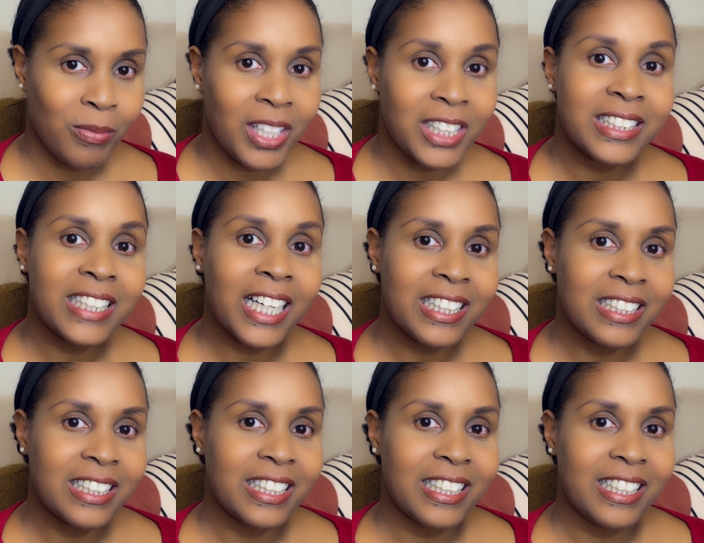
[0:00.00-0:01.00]

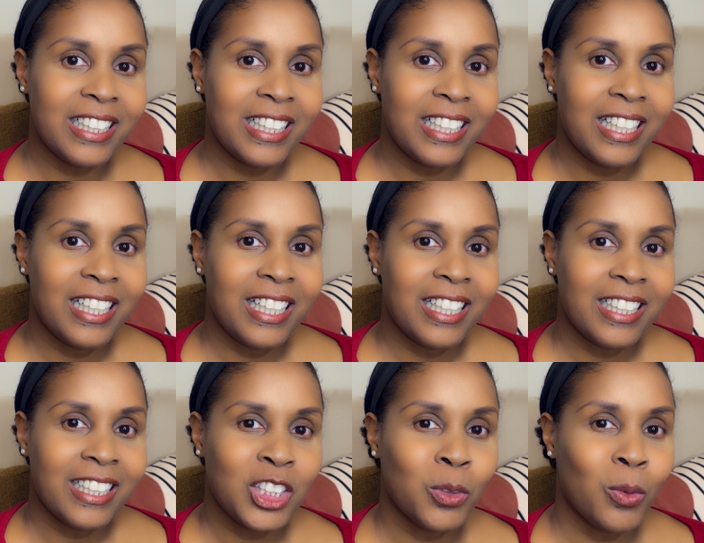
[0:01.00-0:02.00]
Secondly,
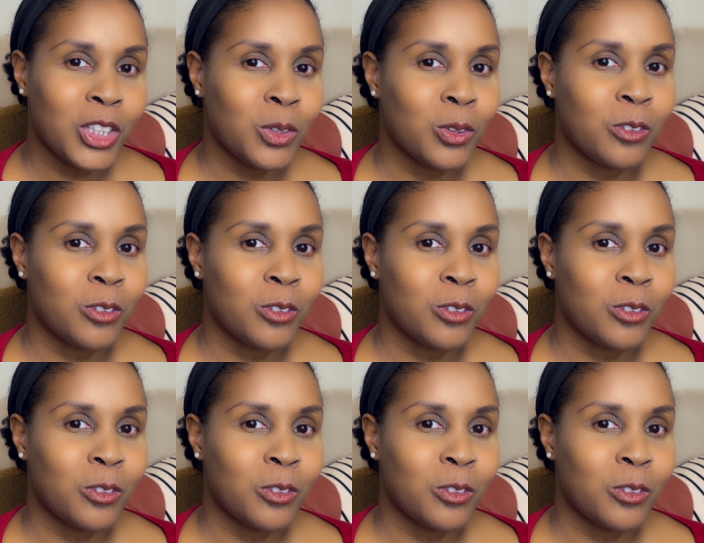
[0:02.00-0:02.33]
you want